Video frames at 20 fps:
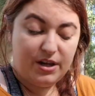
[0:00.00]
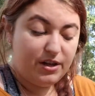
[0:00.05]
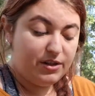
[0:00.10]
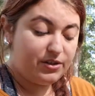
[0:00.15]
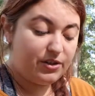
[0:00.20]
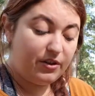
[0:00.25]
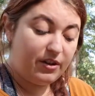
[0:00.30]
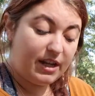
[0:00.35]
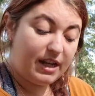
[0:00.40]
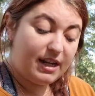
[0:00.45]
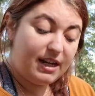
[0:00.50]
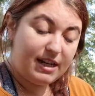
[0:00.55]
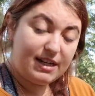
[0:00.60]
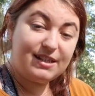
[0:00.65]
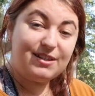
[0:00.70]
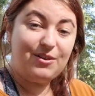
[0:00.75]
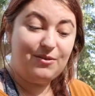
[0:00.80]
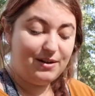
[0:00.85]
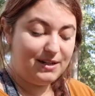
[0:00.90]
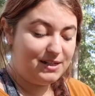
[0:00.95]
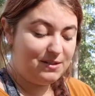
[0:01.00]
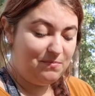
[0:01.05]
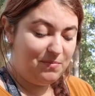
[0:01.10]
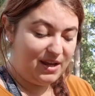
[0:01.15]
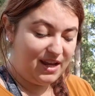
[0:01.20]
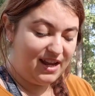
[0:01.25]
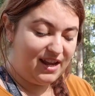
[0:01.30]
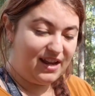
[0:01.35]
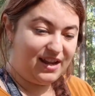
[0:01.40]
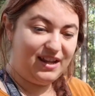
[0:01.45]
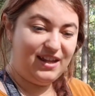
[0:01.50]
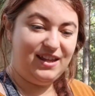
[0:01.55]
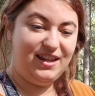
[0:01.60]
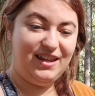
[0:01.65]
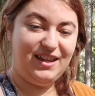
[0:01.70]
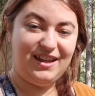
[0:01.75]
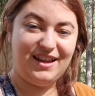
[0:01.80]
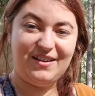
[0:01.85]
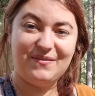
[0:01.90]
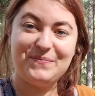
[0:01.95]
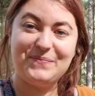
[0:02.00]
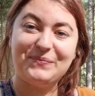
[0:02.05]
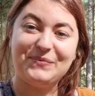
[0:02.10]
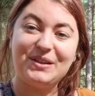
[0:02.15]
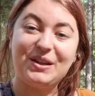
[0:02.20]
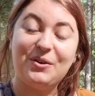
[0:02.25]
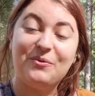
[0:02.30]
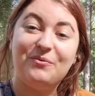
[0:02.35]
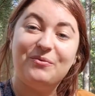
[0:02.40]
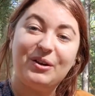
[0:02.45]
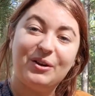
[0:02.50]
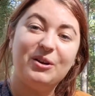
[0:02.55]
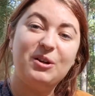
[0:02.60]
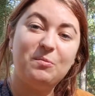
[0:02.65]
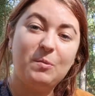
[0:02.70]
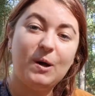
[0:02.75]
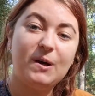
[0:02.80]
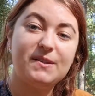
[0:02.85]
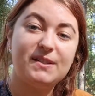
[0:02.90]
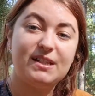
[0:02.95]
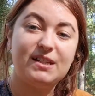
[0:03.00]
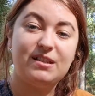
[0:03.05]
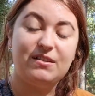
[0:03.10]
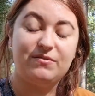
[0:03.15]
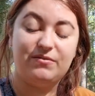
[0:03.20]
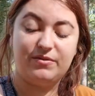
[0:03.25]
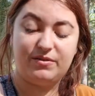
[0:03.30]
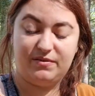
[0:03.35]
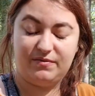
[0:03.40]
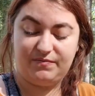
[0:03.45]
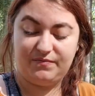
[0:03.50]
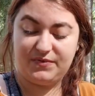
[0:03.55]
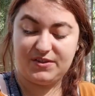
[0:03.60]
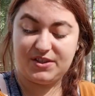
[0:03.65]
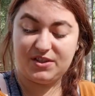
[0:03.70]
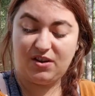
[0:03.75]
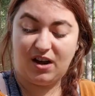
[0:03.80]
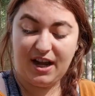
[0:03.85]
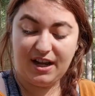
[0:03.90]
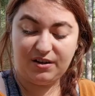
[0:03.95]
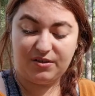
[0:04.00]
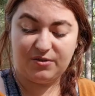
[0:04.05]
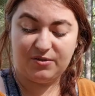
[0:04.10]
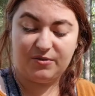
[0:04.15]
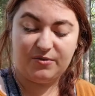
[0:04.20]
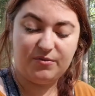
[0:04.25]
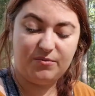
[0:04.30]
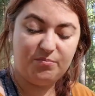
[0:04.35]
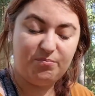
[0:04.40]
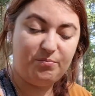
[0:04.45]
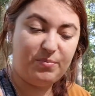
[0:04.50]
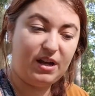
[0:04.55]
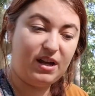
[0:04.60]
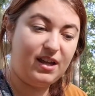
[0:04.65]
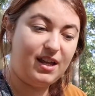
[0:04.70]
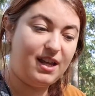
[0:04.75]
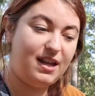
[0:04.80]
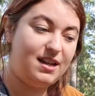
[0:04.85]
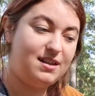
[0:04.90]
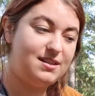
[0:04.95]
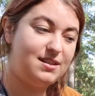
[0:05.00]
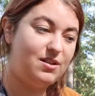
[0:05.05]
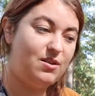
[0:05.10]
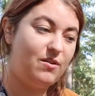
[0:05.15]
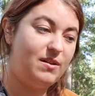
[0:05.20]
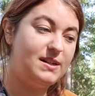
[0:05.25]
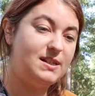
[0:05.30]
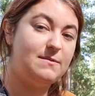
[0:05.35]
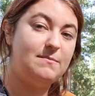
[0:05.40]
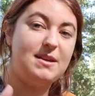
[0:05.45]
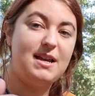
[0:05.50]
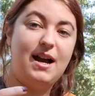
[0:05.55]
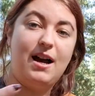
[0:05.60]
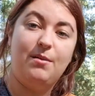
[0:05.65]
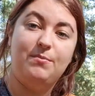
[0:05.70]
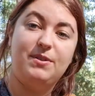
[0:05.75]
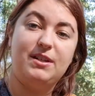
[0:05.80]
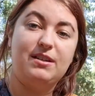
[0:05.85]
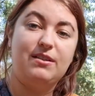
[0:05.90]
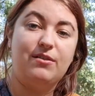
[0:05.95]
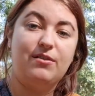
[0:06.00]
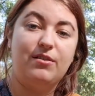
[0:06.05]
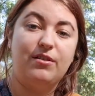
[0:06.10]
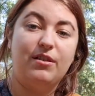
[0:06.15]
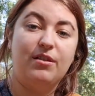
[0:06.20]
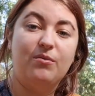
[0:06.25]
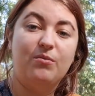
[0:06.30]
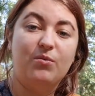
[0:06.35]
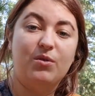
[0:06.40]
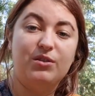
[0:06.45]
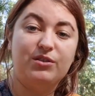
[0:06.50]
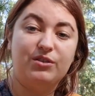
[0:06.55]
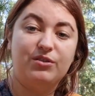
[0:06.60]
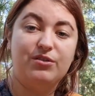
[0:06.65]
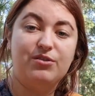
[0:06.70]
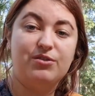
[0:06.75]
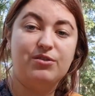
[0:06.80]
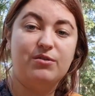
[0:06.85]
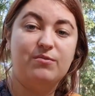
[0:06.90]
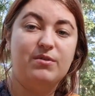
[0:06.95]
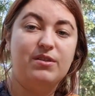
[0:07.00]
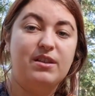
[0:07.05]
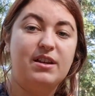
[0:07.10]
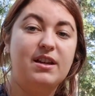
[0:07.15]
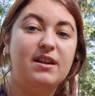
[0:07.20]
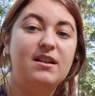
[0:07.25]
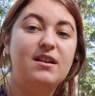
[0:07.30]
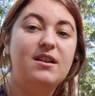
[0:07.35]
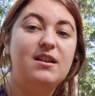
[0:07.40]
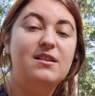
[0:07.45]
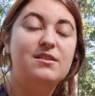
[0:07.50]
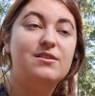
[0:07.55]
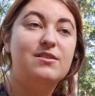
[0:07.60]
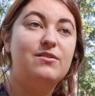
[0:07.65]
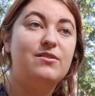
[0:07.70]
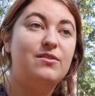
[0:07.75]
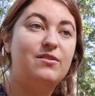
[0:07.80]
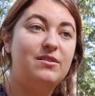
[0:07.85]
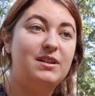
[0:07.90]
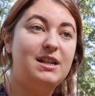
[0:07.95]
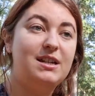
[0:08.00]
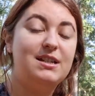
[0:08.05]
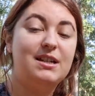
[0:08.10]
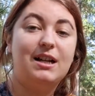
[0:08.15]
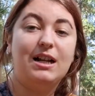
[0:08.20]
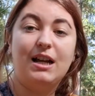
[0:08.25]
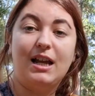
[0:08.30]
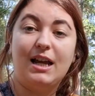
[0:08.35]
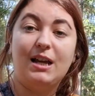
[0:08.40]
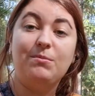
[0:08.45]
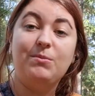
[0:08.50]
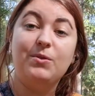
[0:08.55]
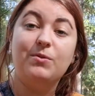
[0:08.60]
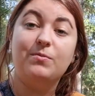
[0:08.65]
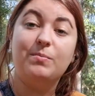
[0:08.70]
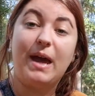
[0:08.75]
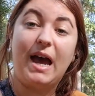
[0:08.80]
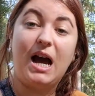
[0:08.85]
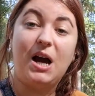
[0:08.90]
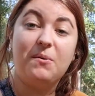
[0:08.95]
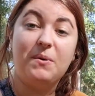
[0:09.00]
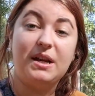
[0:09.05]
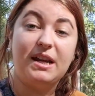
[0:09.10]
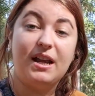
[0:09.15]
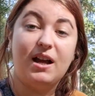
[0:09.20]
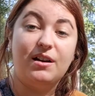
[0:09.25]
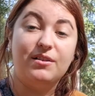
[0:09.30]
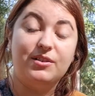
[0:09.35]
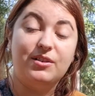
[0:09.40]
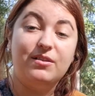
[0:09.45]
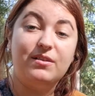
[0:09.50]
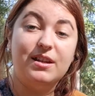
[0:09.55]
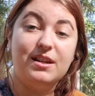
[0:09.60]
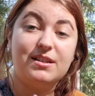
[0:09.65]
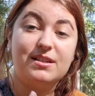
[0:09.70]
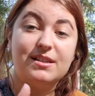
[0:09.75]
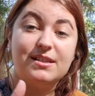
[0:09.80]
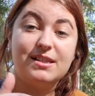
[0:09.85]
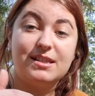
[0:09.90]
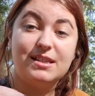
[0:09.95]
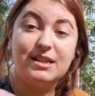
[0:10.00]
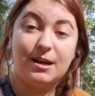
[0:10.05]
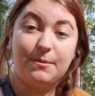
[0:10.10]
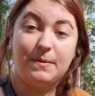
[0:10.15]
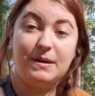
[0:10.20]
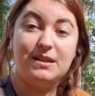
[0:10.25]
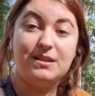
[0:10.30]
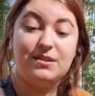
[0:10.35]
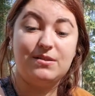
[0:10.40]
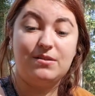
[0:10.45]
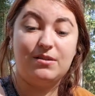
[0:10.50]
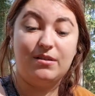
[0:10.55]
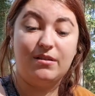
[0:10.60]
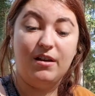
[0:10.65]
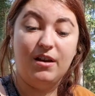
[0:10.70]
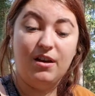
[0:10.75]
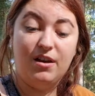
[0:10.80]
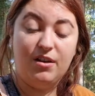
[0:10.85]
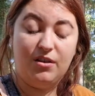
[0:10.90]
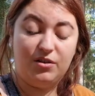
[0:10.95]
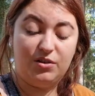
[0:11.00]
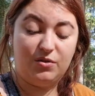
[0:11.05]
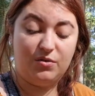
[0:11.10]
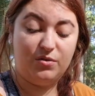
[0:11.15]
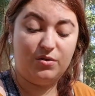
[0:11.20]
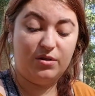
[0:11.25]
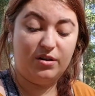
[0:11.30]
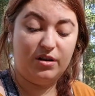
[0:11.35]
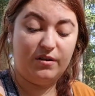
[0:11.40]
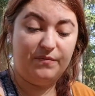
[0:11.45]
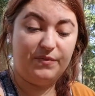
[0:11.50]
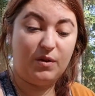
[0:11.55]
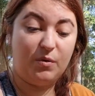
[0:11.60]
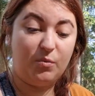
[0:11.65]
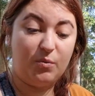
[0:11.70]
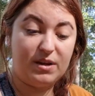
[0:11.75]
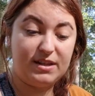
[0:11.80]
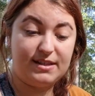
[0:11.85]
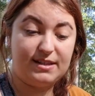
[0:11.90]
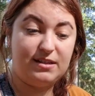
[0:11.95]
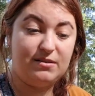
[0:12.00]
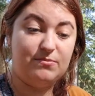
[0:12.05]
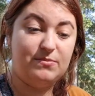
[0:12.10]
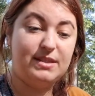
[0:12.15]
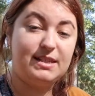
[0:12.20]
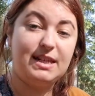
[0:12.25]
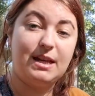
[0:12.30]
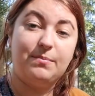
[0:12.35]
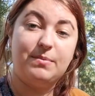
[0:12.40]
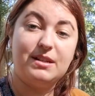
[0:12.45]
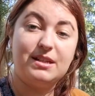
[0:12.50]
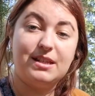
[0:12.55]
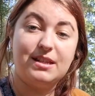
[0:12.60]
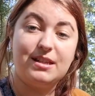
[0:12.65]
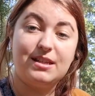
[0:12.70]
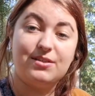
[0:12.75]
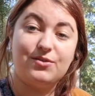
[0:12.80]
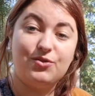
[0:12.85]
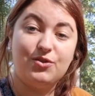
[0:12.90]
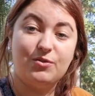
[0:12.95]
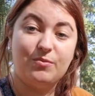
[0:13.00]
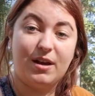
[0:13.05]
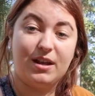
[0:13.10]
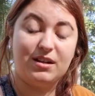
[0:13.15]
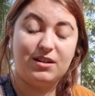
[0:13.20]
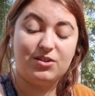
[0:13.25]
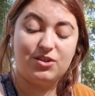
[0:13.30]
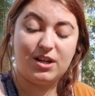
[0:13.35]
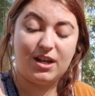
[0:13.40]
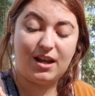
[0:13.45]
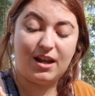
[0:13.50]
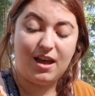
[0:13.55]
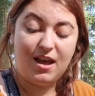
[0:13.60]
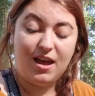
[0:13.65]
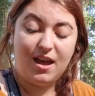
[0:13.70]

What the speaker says: So it is going to be a very positive cycle, but it's going to be up to you what you do with it. So you need to claim your power now. You need to step into your wisdom, step into this new energy.